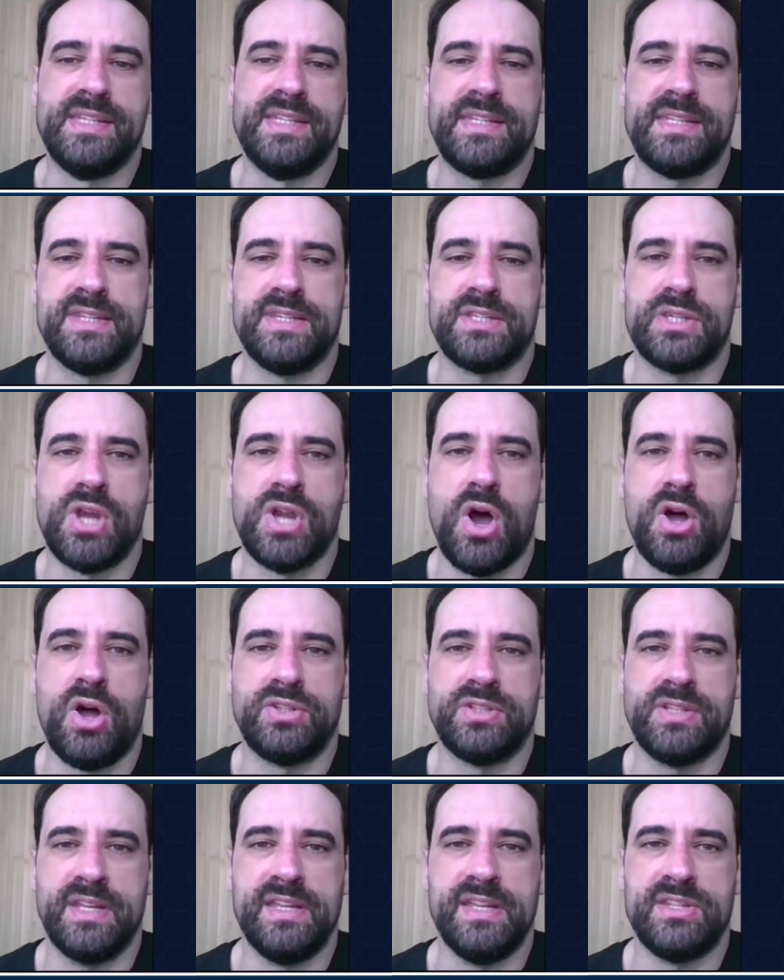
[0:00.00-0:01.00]
this is
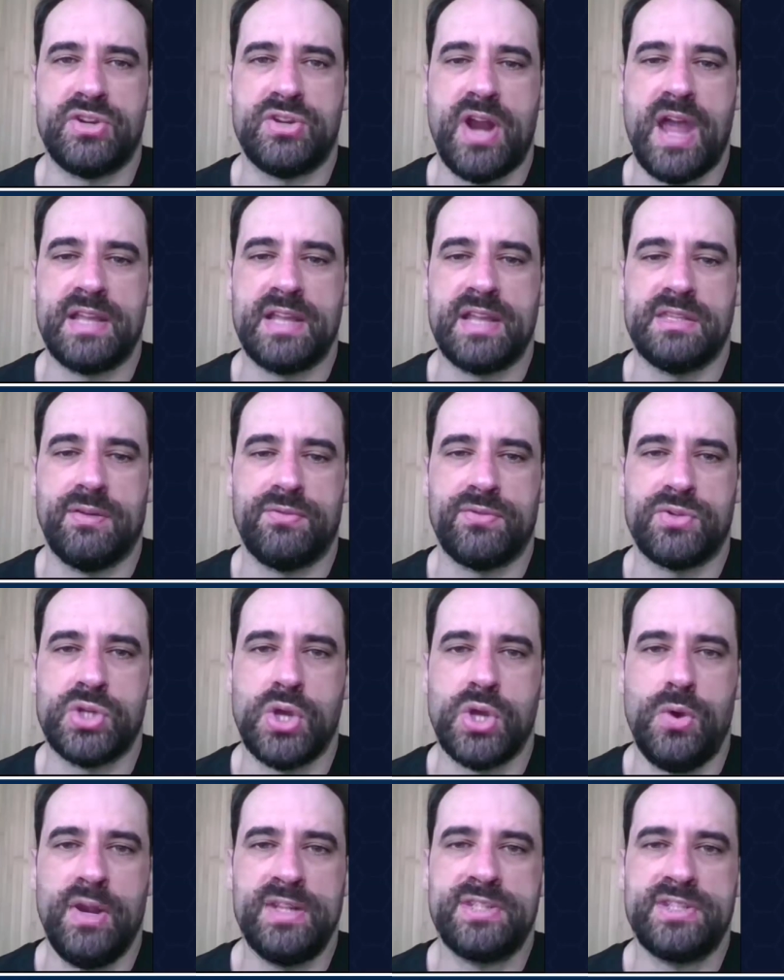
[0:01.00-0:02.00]
not interactive.
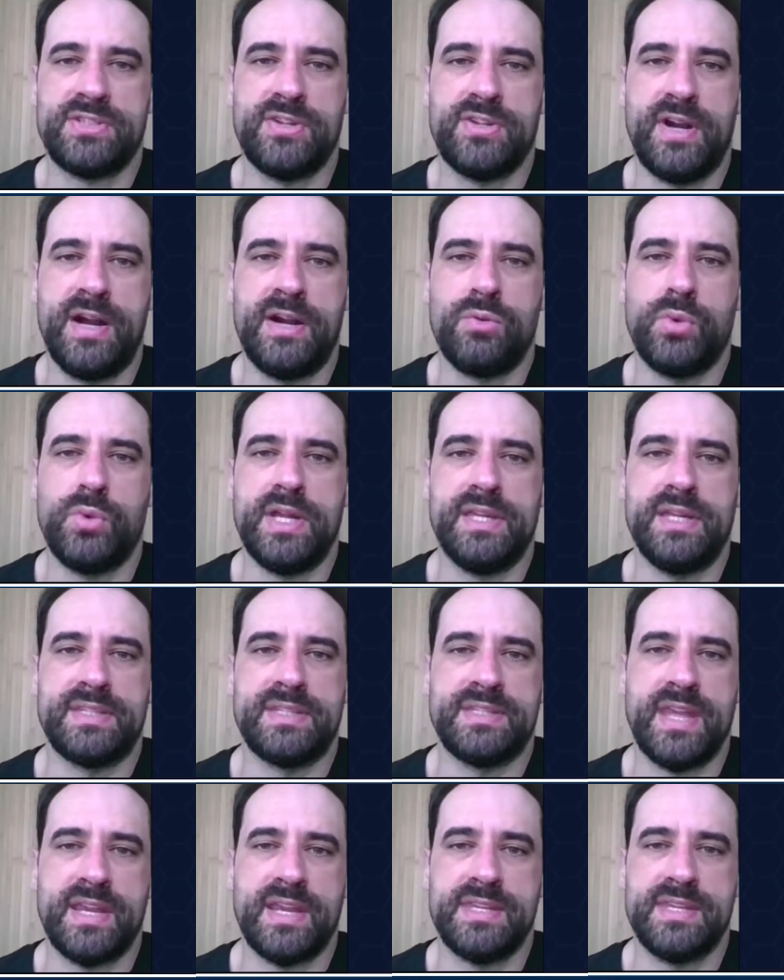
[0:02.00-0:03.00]
So let's start with
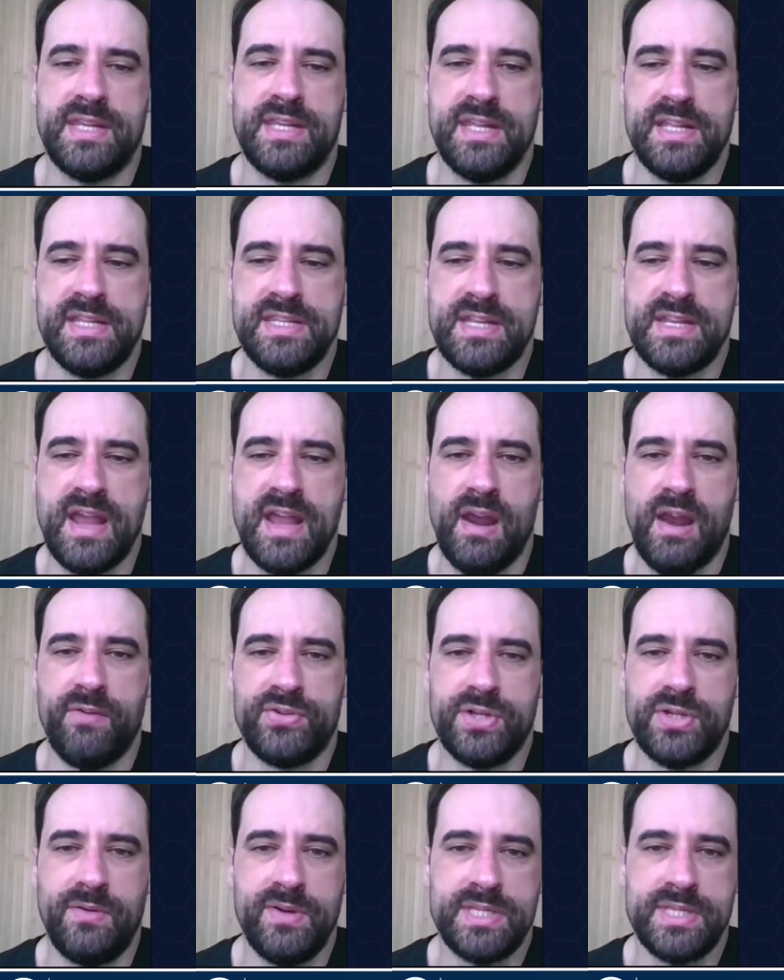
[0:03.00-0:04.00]
sexy denial of
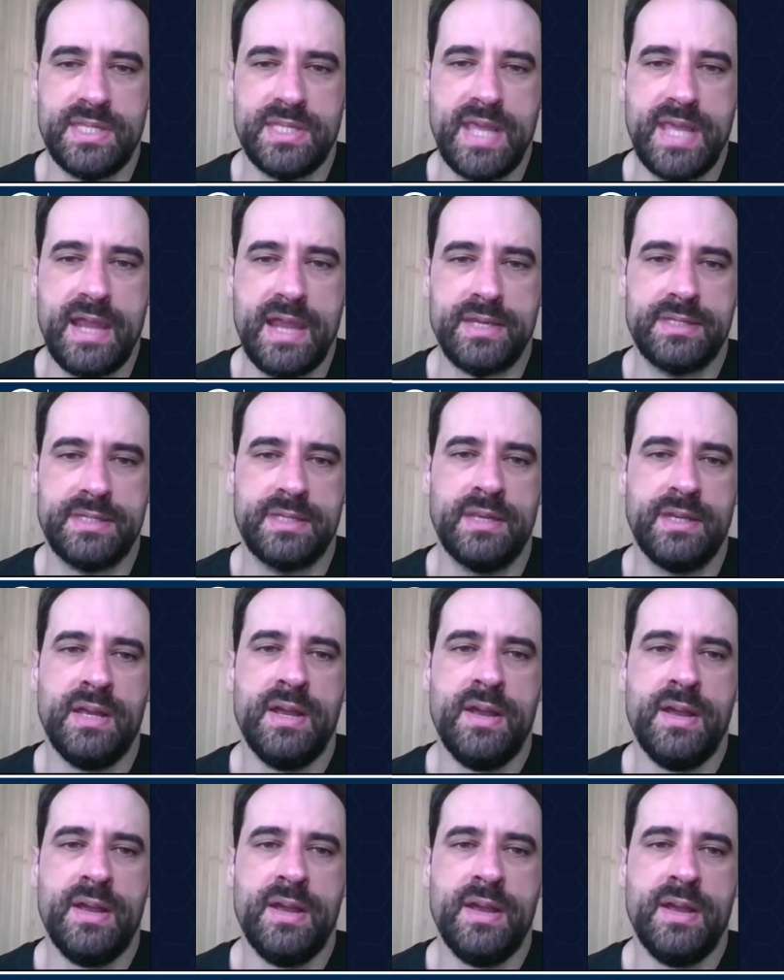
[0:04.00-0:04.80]
service attacks.